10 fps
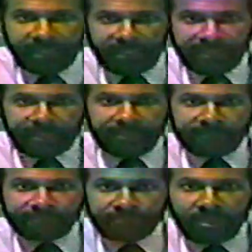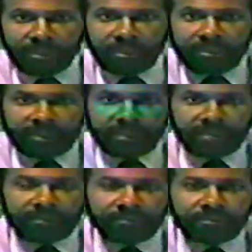
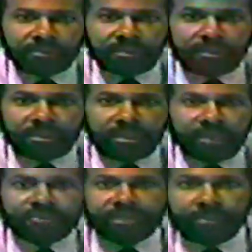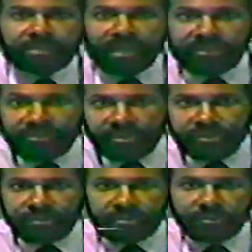Now, in some
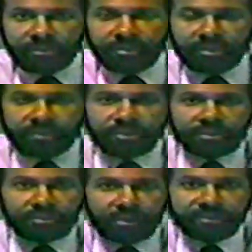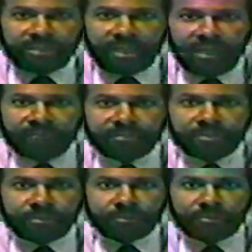cases, you're going to have
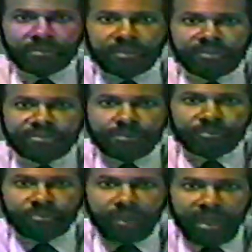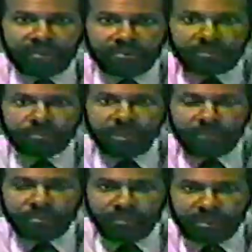to subtract the
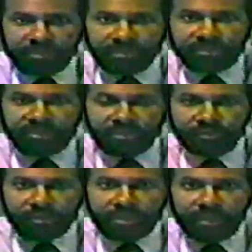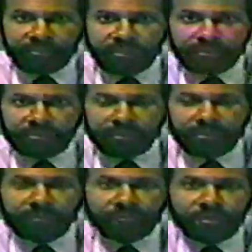probabilities that you're given
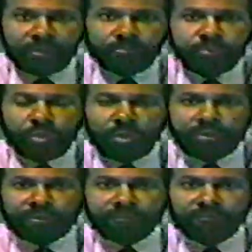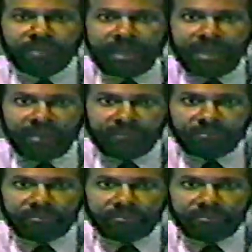from 0.5.